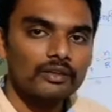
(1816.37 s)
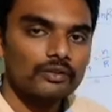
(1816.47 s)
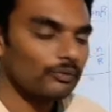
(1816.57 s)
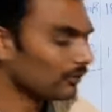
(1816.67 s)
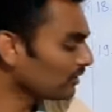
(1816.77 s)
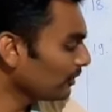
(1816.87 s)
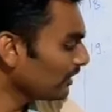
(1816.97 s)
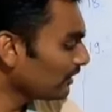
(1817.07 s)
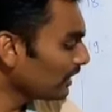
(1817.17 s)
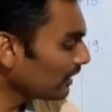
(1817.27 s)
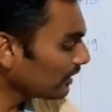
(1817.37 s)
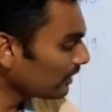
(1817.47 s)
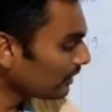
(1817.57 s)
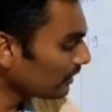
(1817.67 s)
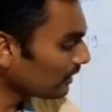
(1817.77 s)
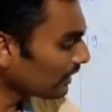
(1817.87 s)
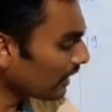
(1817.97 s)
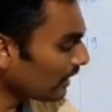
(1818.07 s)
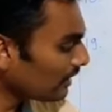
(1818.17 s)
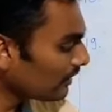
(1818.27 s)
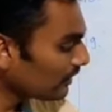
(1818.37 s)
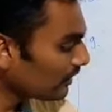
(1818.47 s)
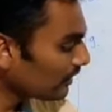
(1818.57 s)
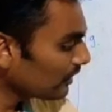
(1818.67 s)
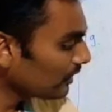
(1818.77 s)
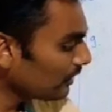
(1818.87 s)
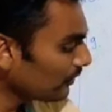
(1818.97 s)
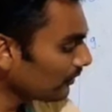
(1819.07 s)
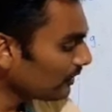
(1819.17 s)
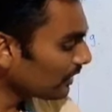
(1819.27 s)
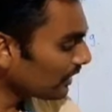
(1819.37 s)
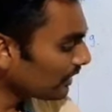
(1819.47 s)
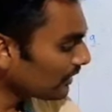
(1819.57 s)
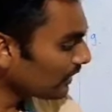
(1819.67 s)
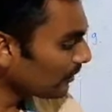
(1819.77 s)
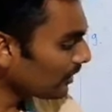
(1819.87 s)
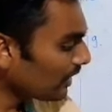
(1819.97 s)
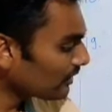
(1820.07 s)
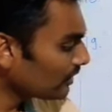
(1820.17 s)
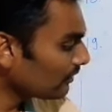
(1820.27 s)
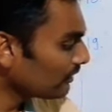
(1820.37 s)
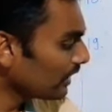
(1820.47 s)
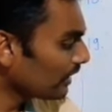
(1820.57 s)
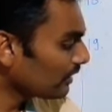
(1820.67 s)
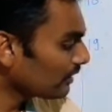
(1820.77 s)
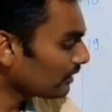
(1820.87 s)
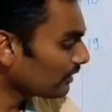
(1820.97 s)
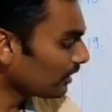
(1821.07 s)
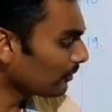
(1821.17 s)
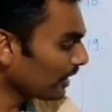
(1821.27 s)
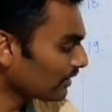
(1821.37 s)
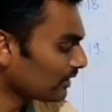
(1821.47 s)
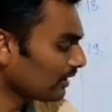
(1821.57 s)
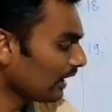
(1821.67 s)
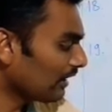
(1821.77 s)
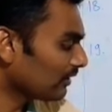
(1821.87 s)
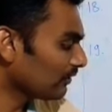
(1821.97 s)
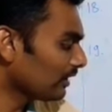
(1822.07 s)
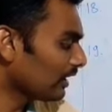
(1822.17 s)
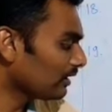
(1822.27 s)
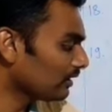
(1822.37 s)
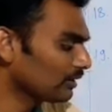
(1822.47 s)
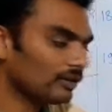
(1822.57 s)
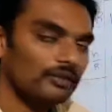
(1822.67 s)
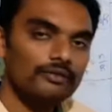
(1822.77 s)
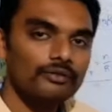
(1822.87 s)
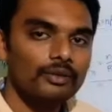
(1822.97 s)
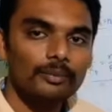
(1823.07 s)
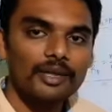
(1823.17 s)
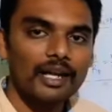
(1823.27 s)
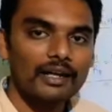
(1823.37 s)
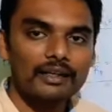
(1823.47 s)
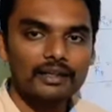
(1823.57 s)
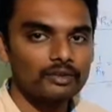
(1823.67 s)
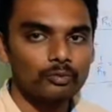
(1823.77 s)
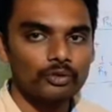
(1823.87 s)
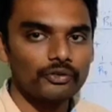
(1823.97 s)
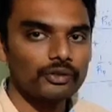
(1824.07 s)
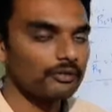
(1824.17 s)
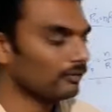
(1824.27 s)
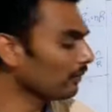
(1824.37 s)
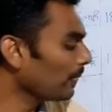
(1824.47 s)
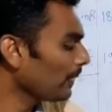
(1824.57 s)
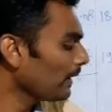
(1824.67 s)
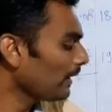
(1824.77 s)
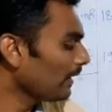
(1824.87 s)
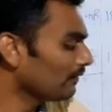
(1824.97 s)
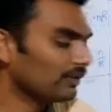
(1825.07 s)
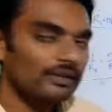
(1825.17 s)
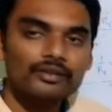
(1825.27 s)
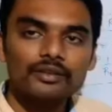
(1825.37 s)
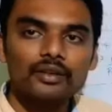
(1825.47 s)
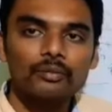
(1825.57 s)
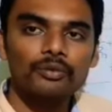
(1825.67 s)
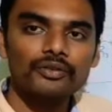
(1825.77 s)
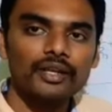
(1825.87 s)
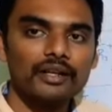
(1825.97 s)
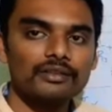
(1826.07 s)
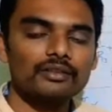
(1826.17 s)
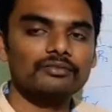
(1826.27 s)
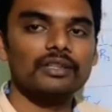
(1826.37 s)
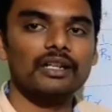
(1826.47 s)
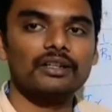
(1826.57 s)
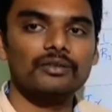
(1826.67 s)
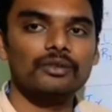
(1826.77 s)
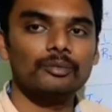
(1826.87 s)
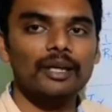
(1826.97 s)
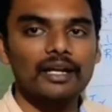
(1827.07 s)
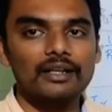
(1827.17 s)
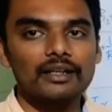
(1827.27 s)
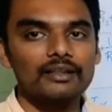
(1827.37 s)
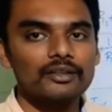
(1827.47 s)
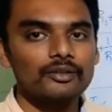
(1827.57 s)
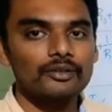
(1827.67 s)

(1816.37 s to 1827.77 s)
so which means that the currents which are in the same direction as of that will be acting as positive, and which is in the opposite direction of that will be acting as